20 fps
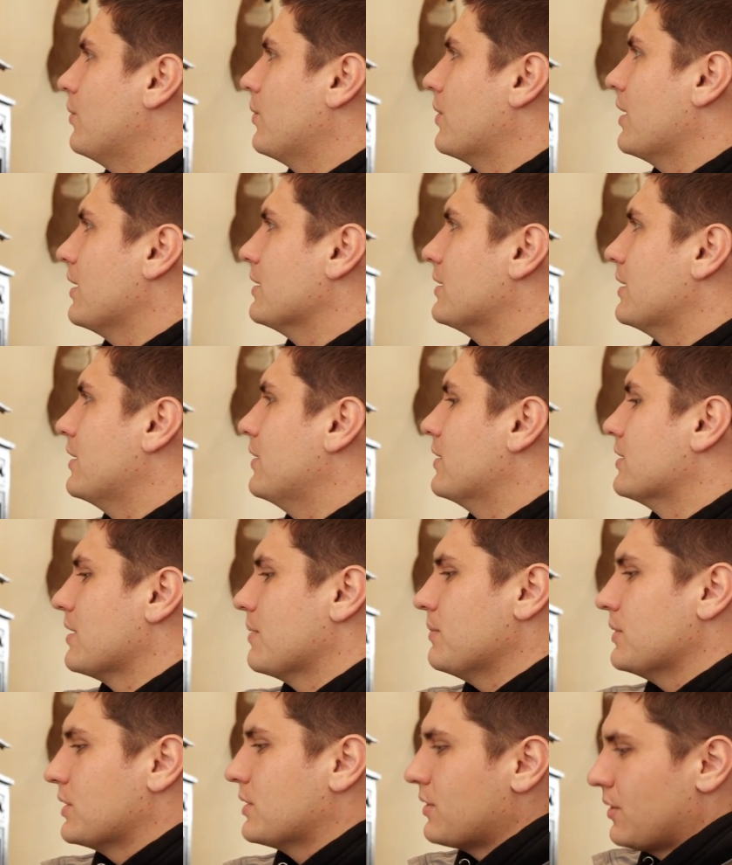what I'll do is
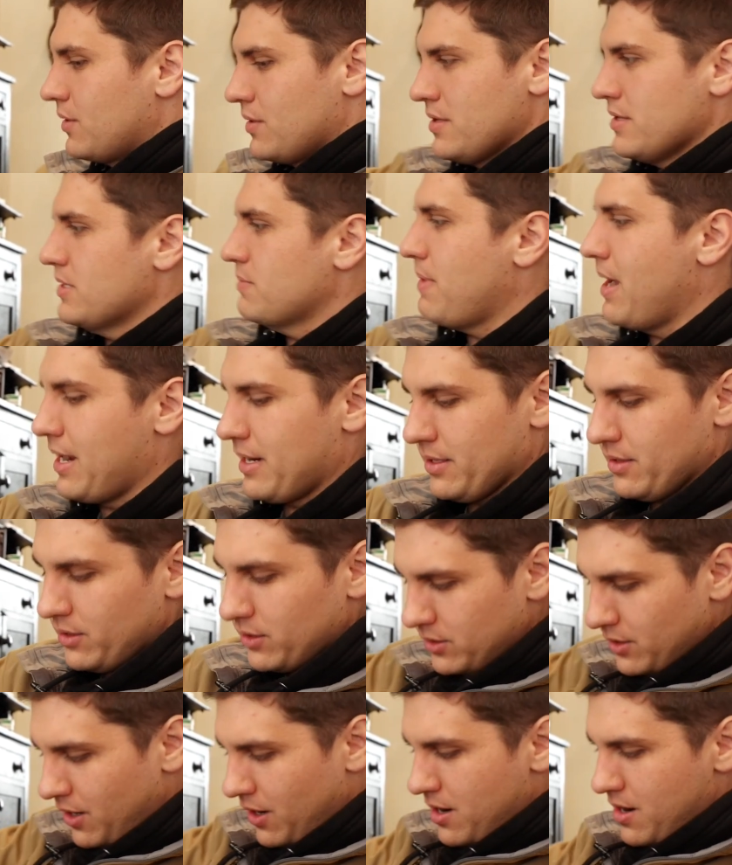I'm just throwing these back in
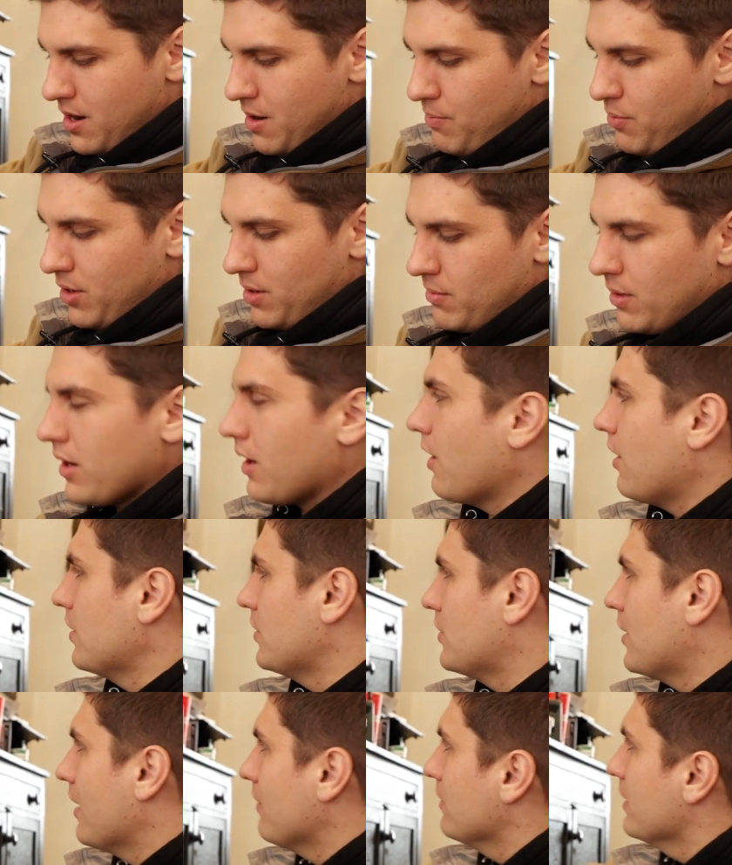this card and I'll put them on a
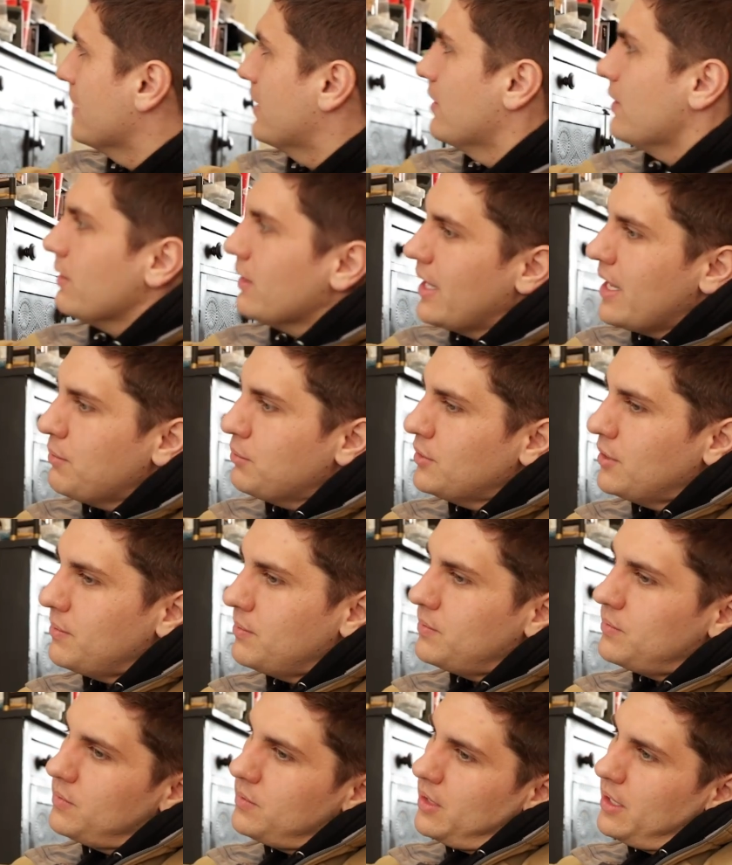hard drive later and label
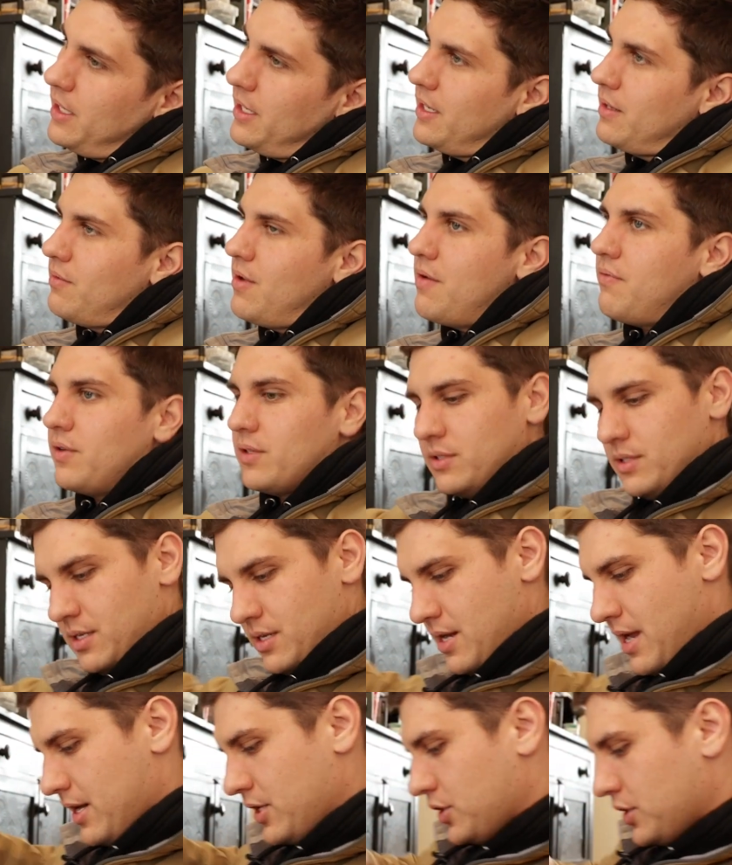them and reference
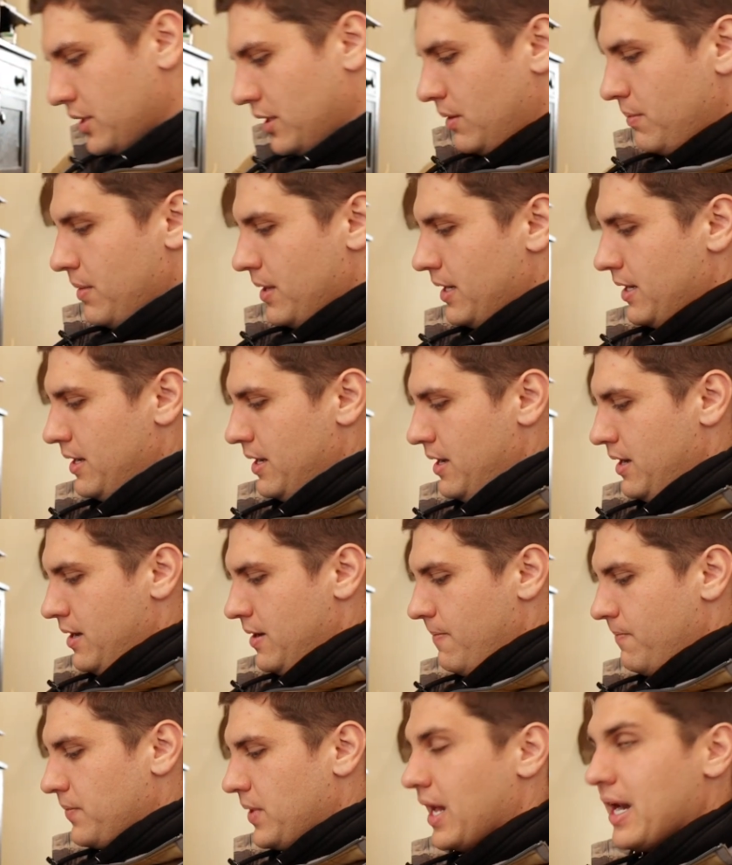it next year. But
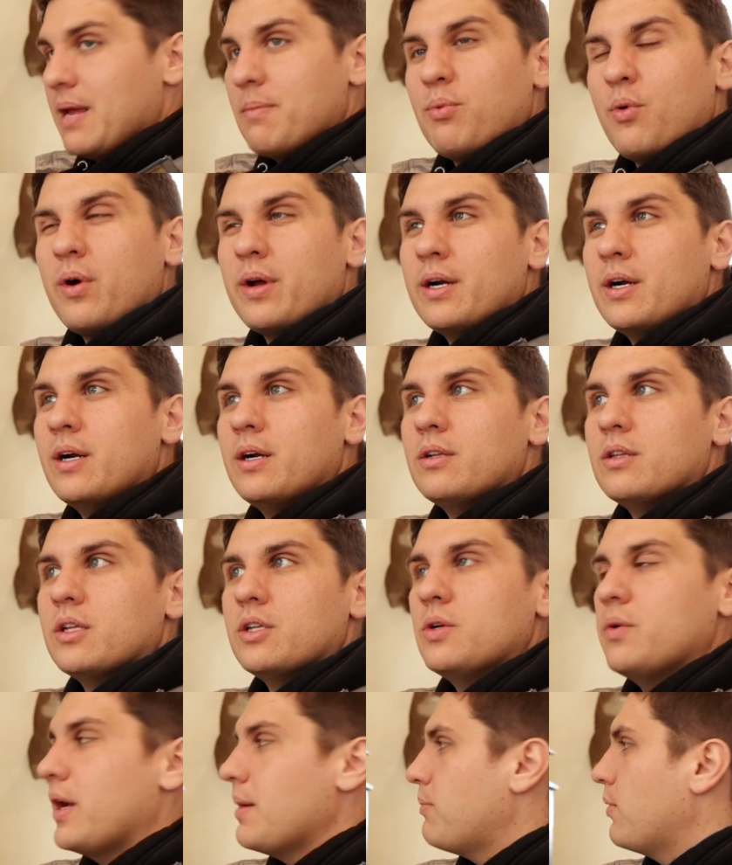that eight pointer, the
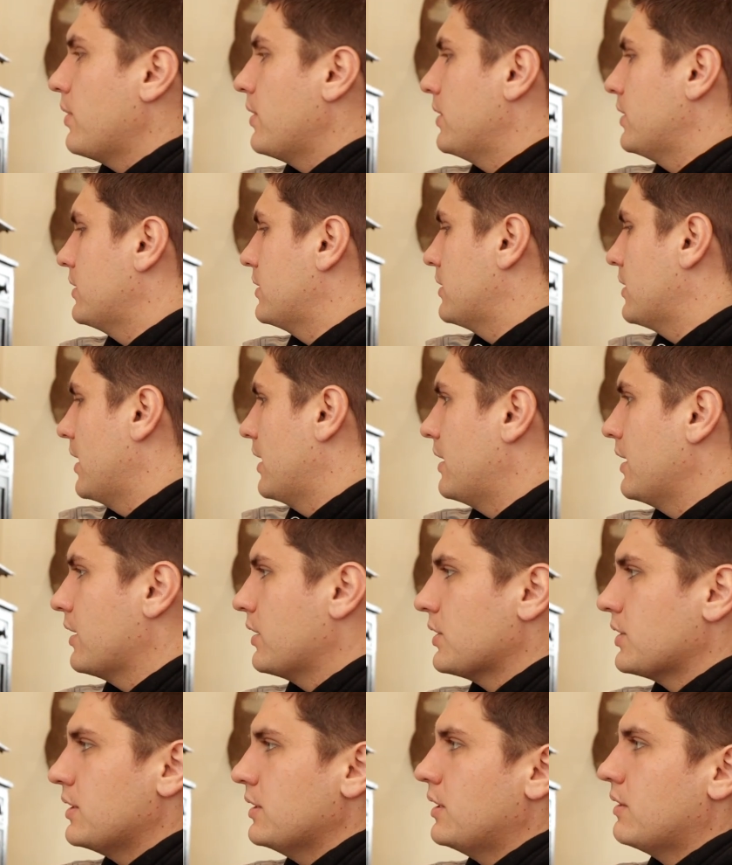two eight pointers, I
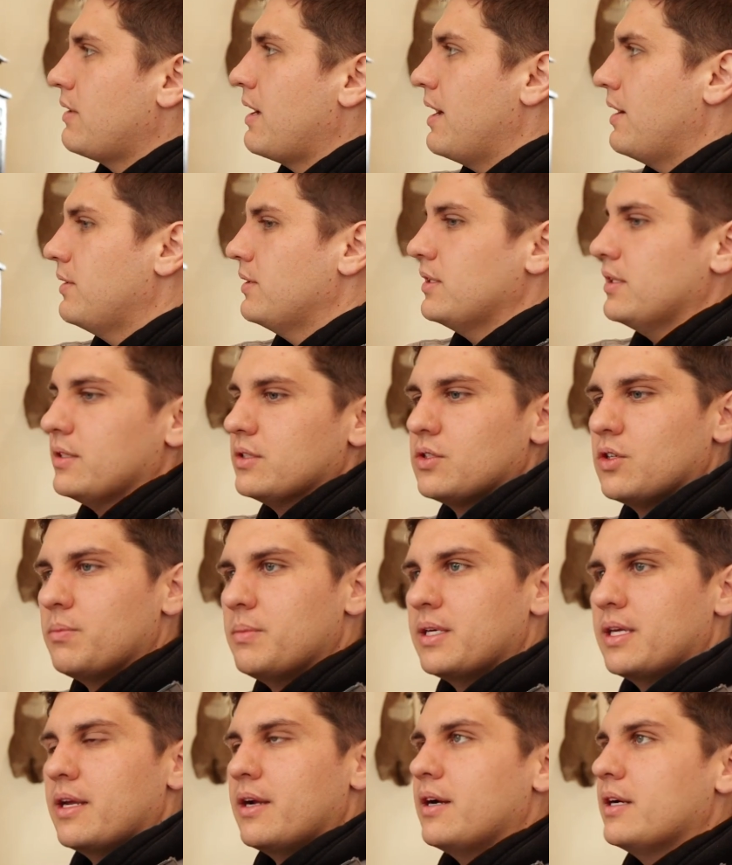think are still around, and so I'll
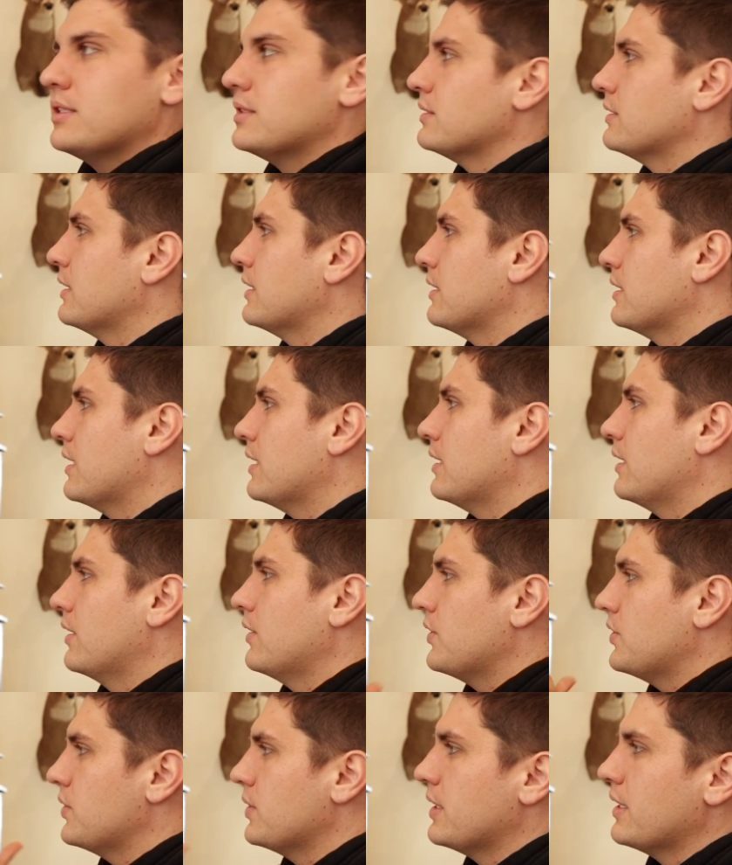be curious. And then the
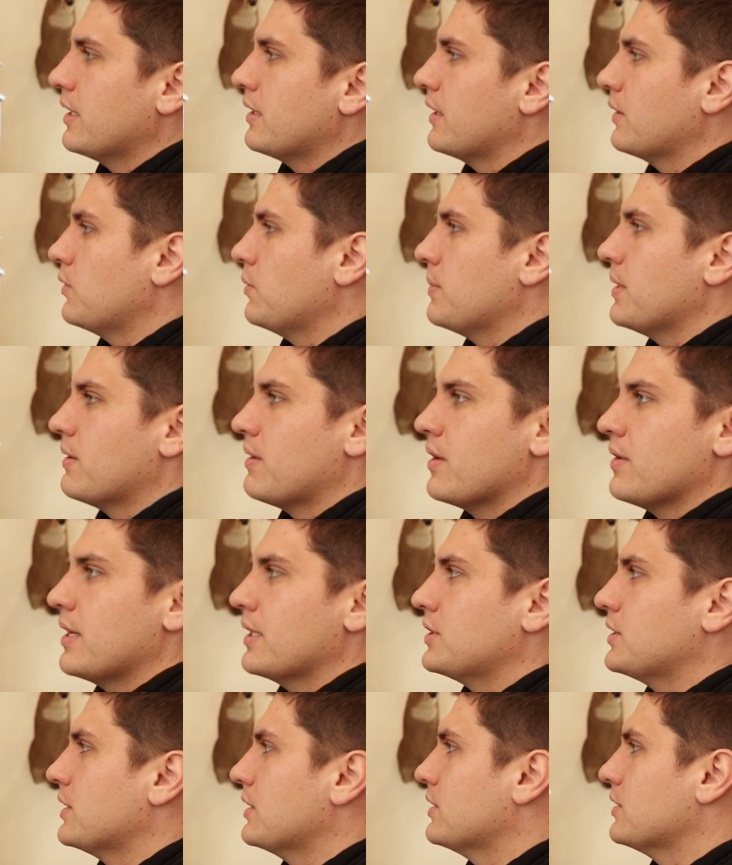other two deer, I think, will be around
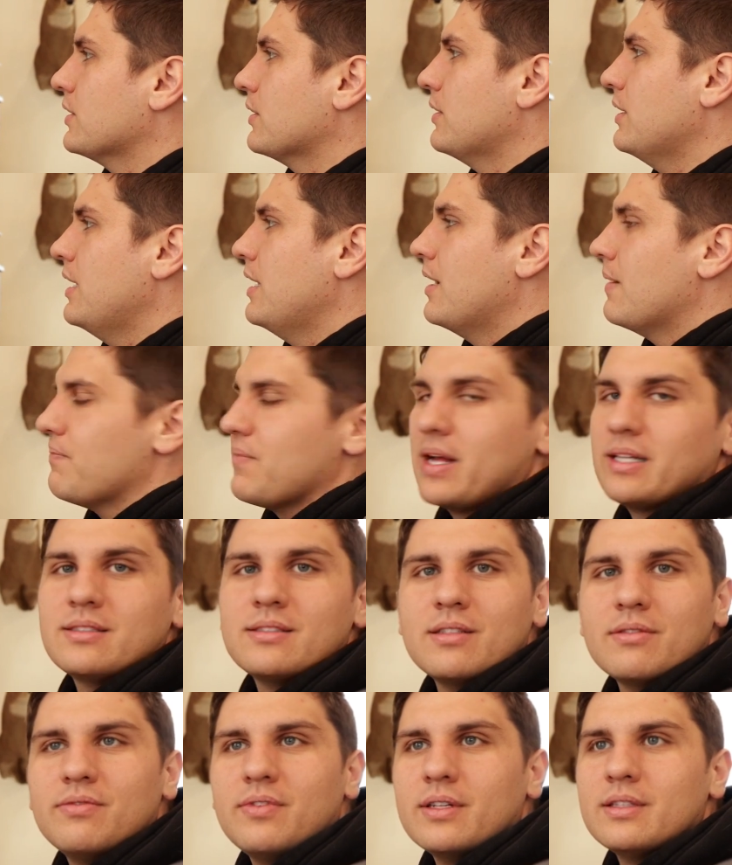next year. So
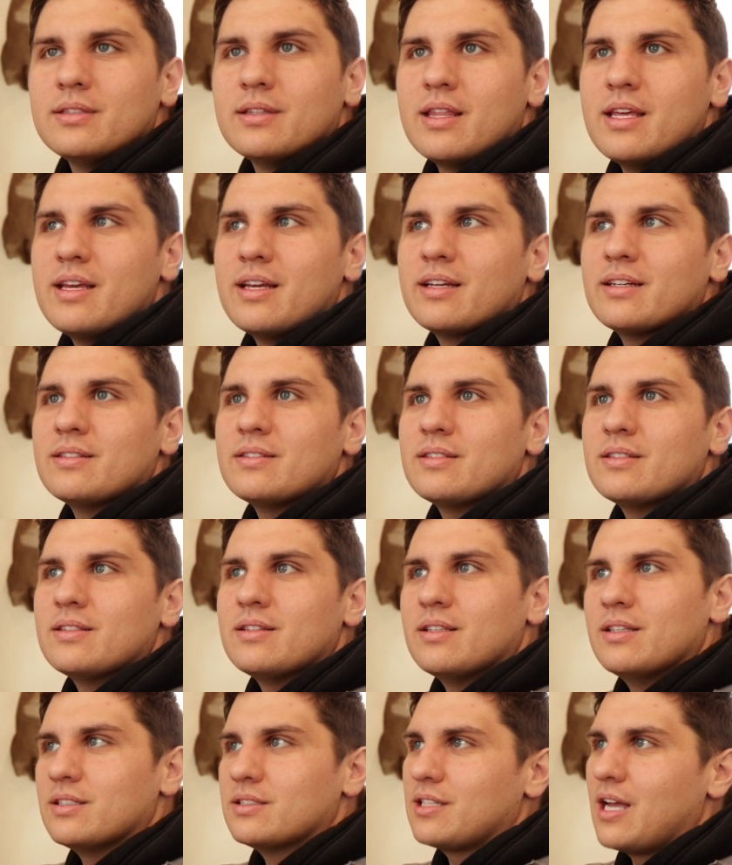that's the fun thing
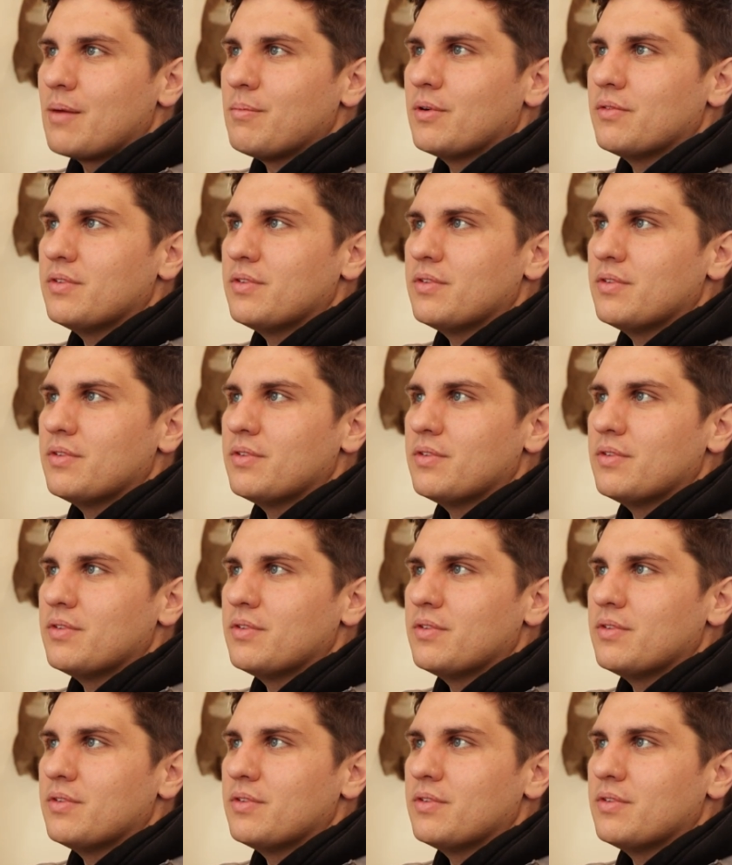this time